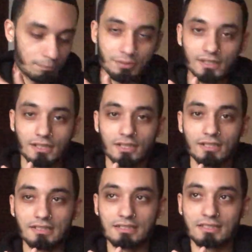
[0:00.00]

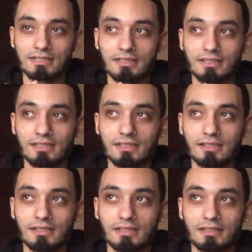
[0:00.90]
Because
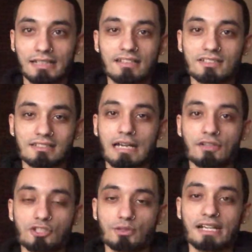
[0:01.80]
that's just how
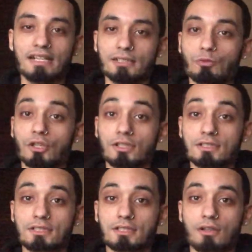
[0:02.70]
this reality
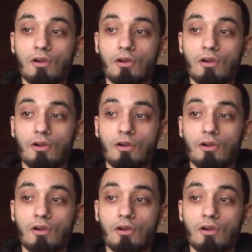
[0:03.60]
works.